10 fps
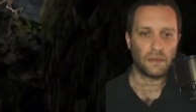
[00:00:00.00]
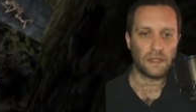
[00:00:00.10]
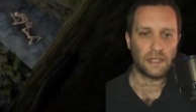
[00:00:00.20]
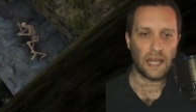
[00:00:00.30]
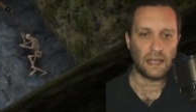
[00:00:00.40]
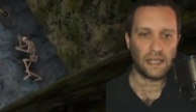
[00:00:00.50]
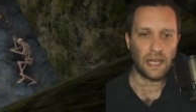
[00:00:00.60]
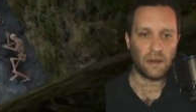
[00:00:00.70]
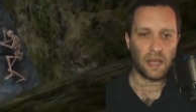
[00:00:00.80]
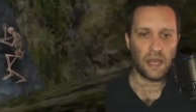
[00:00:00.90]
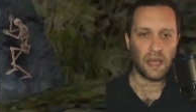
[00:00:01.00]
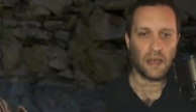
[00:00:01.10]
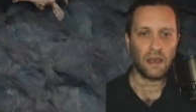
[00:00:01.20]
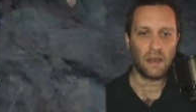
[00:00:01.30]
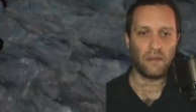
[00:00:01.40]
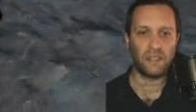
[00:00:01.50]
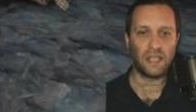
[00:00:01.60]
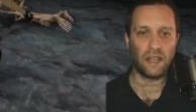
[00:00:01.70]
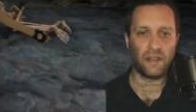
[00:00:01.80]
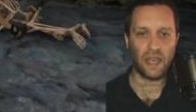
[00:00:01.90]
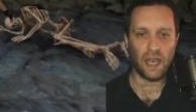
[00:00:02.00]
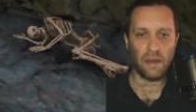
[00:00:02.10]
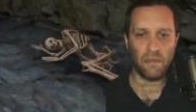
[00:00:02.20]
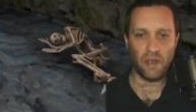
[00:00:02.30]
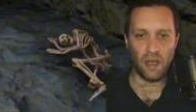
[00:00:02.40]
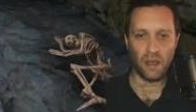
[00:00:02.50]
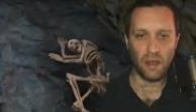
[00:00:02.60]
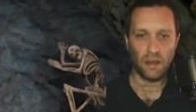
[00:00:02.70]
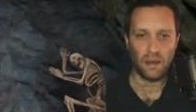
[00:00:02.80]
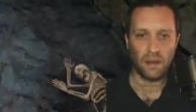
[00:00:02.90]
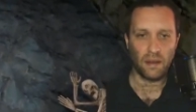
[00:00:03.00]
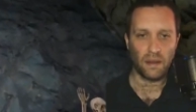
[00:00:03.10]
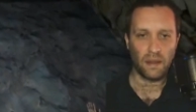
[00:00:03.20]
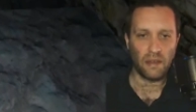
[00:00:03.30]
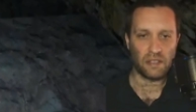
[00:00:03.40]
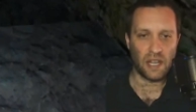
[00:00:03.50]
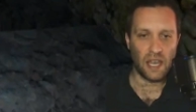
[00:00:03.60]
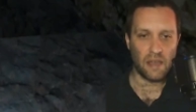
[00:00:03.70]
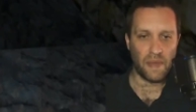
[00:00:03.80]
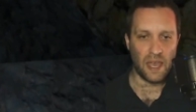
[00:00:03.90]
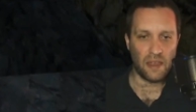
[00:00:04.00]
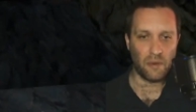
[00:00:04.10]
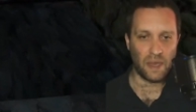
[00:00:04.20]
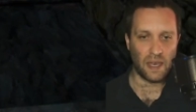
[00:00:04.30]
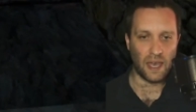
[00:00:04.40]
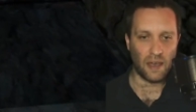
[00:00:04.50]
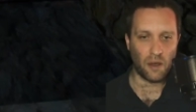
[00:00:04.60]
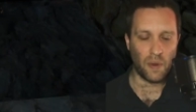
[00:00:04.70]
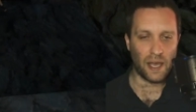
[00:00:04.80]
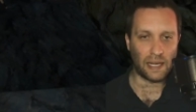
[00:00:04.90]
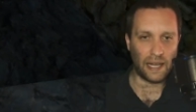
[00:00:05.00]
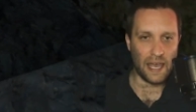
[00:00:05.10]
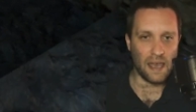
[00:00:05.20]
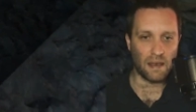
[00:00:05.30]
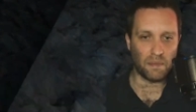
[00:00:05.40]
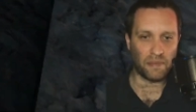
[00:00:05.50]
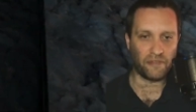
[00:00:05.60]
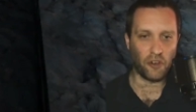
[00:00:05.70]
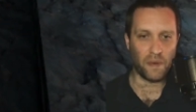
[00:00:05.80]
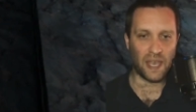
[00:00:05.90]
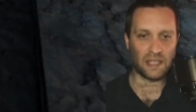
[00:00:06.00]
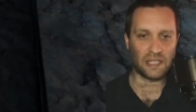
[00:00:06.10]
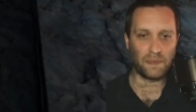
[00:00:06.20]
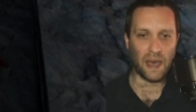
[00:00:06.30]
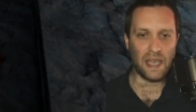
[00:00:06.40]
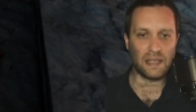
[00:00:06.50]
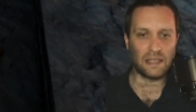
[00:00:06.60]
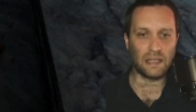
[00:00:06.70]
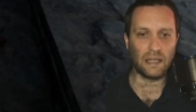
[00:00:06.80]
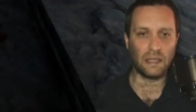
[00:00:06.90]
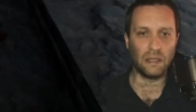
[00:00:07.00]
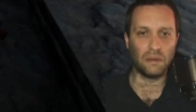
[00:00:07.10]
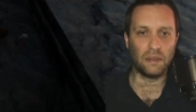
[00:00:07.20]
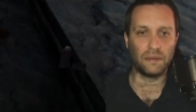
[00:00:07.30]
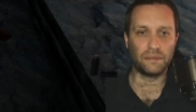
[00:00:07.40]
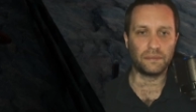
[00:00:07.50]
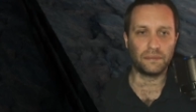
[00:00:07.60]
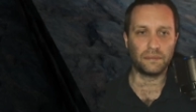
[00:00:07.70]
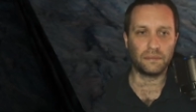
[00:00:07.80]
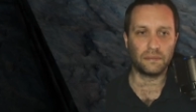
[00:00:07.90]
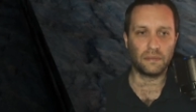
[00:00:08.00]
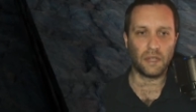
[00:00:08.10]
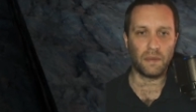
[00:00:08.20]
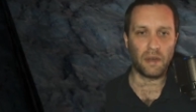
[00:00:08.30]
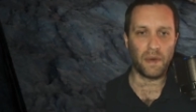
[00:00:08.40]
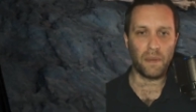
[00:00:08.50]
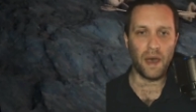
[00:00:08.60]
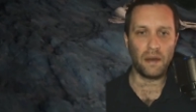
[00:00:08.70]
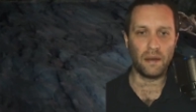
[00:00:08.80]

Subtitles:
Slide down here, reset the camera. There is an item here that we can get quickly before we get spiked. Uh-oh! Come on, come on, come on.